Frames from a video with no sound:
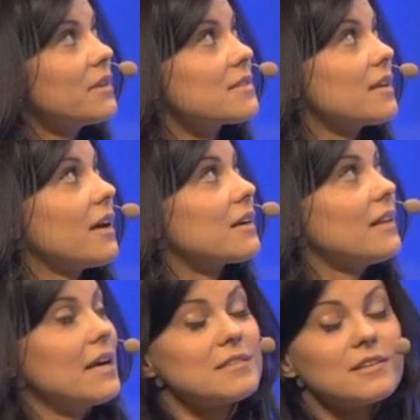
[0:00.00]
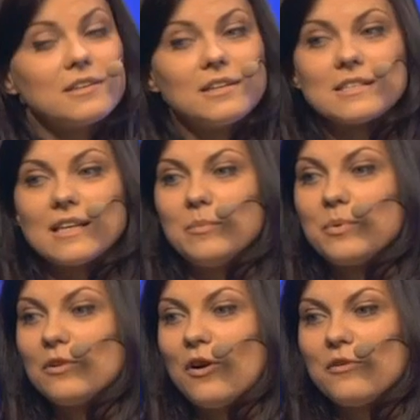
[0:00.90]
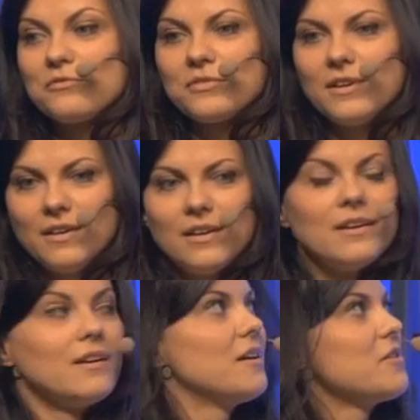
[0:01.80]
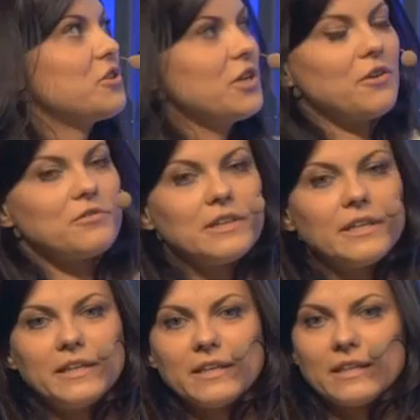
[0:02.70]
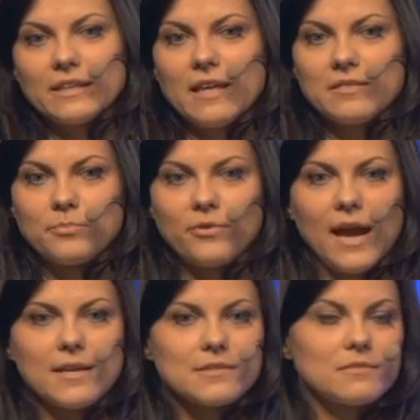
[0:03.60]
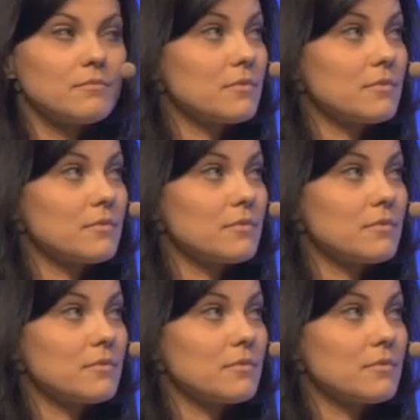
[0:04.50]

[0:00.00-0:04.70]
It's a classical example of share the link and get the prize.